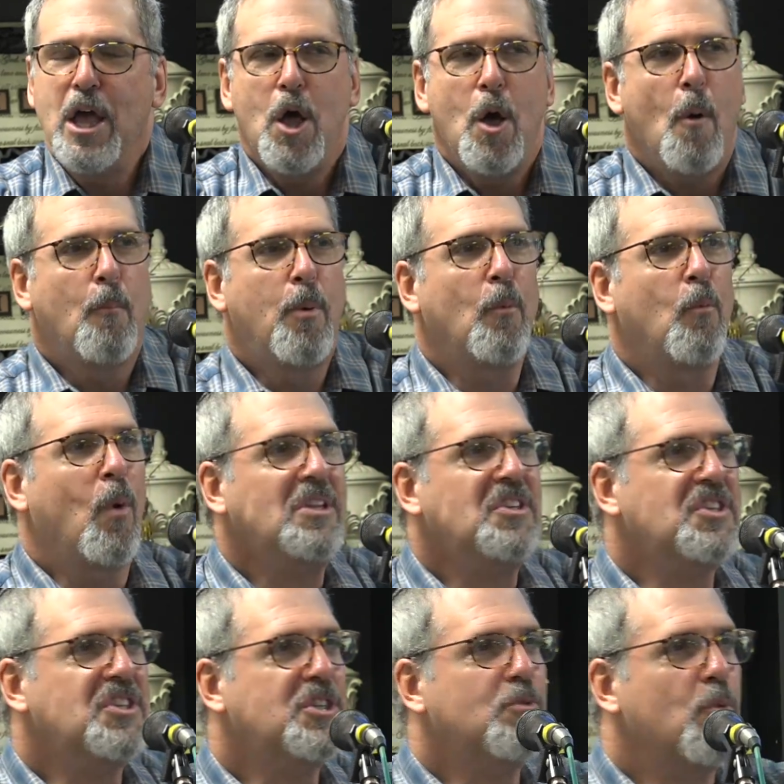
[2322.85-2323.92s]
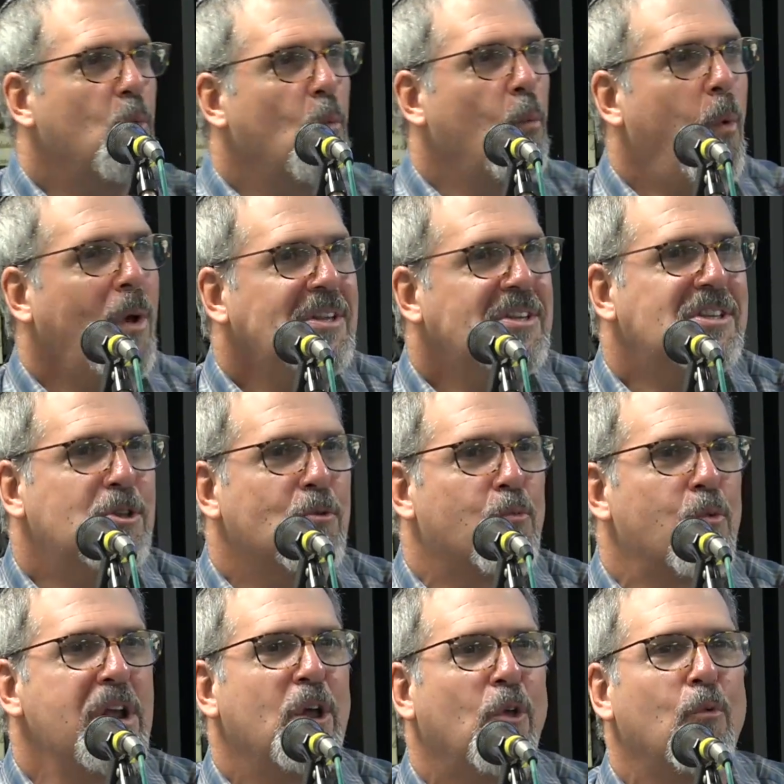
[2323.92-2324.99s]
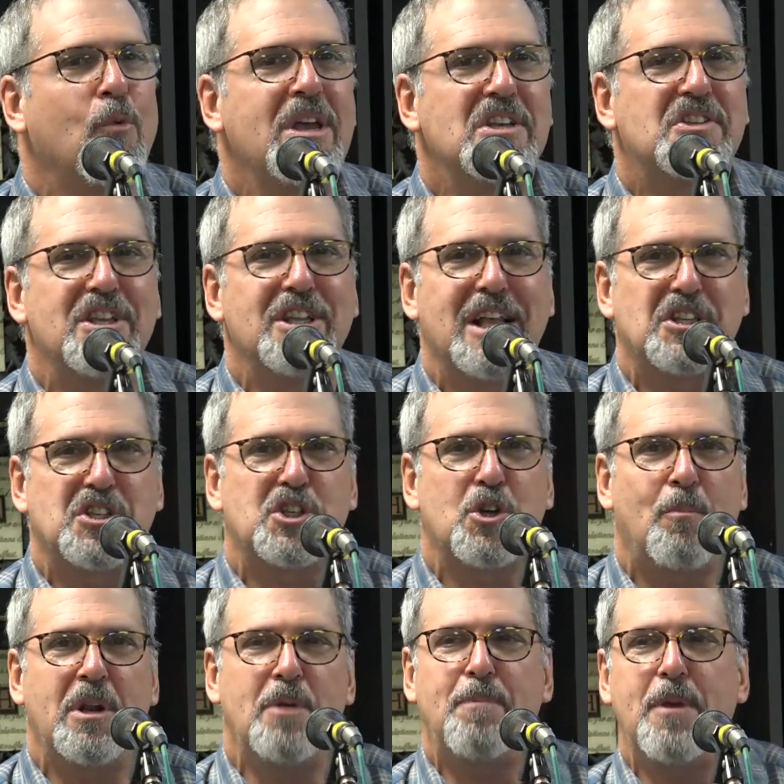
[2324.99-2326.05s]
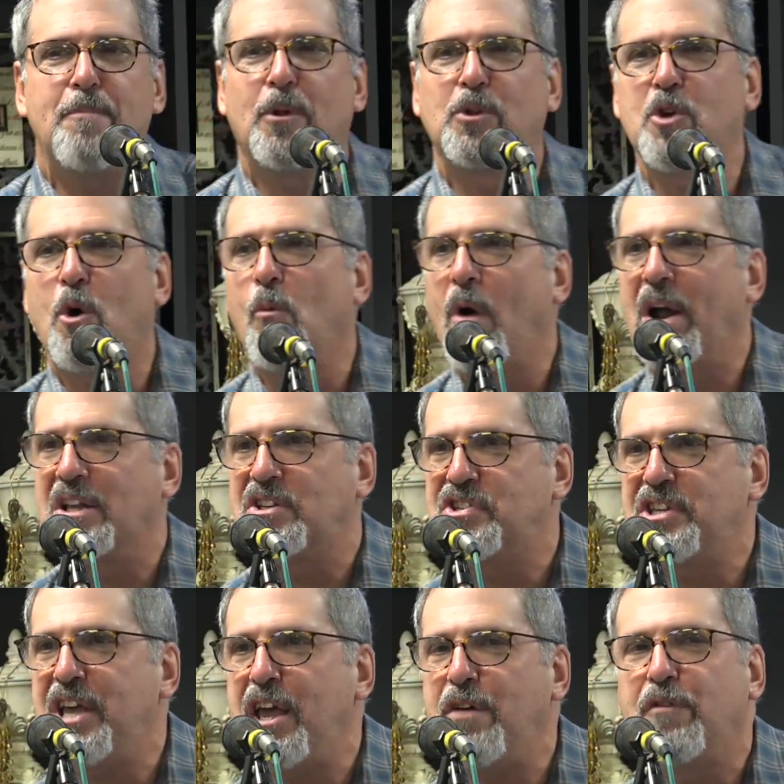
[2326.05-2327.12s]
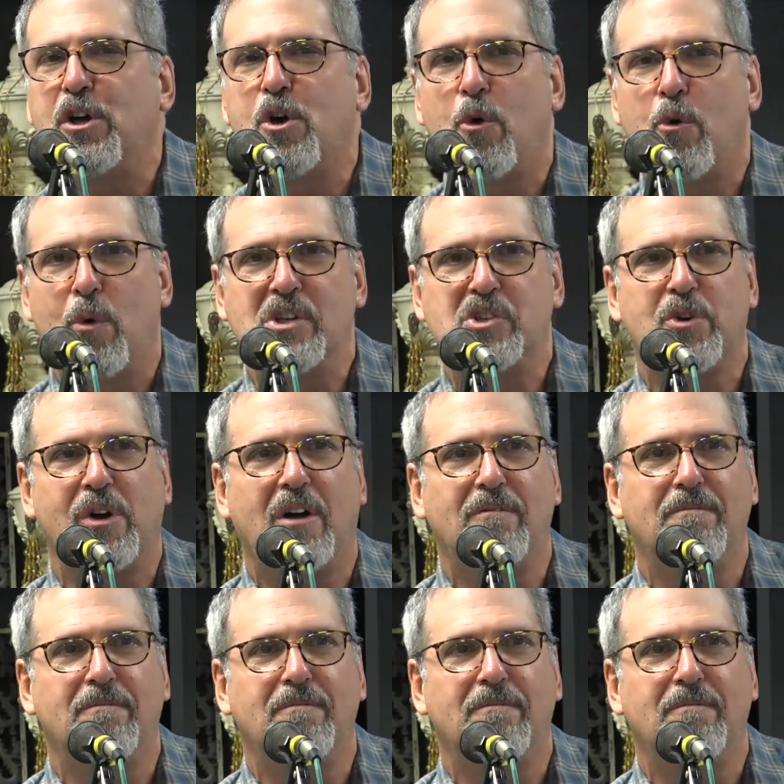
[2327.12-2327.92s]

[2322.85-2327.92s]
But what's the real reason that so many people don't want to save and go to Israel?